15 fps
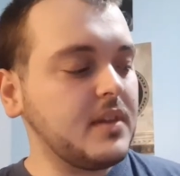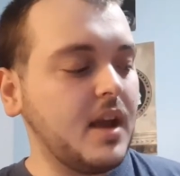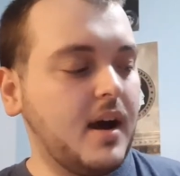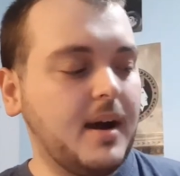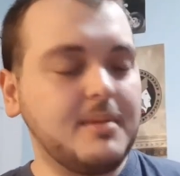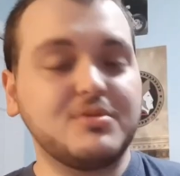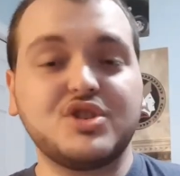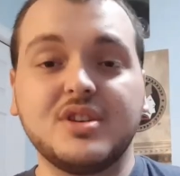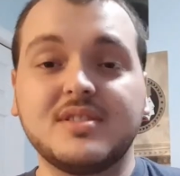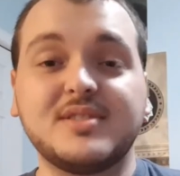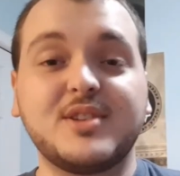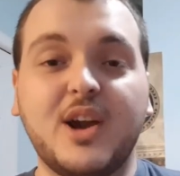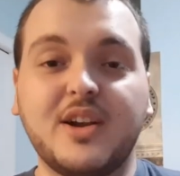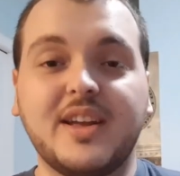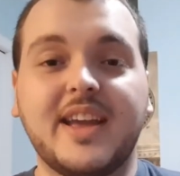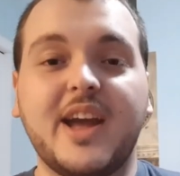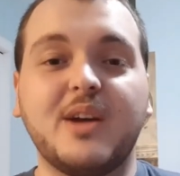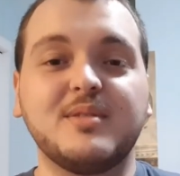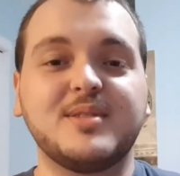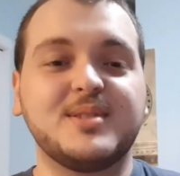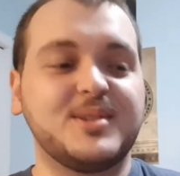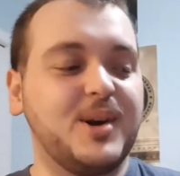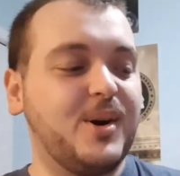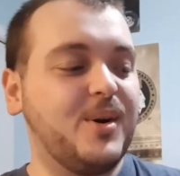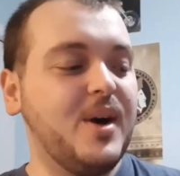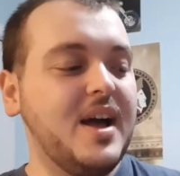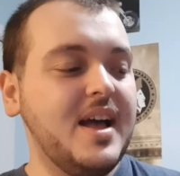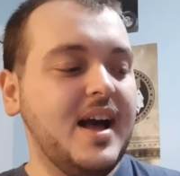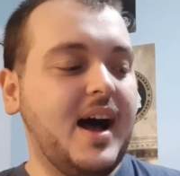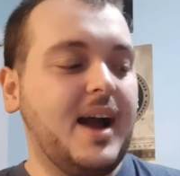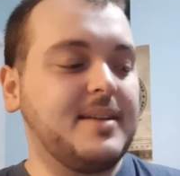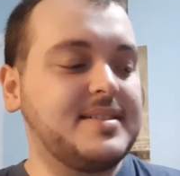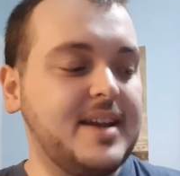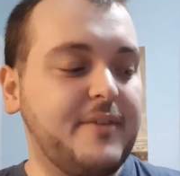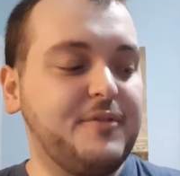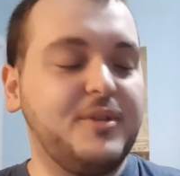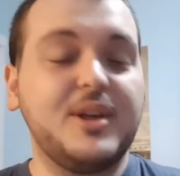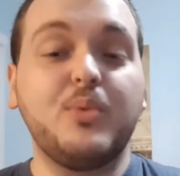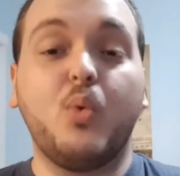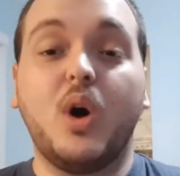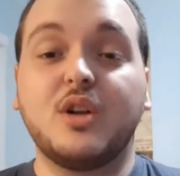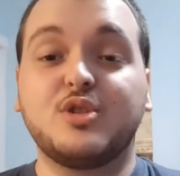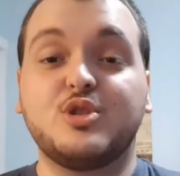I'm just starting out. So I definitely want